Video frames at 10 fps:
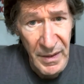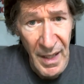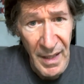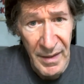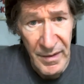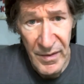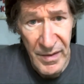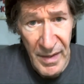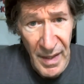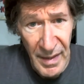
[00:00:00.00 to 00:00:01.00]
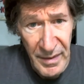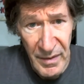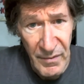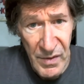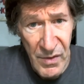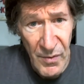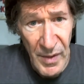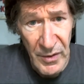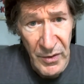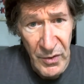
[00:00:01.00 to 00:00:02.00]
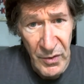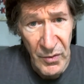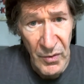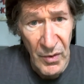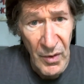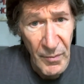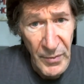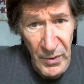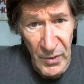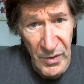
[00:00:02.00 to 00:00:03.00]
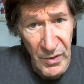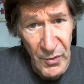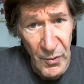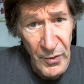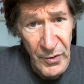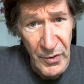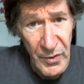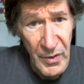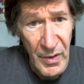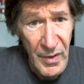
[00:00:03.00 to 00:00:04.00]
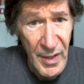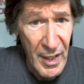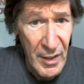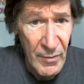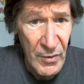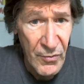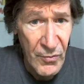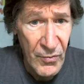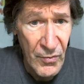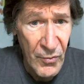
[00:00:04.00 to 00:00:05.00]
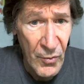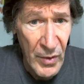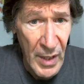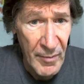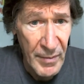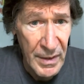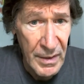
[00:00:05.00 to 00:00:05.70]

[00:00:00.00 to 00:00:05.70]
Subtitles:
God does not give us the right to abuse and torture the animals for that meat.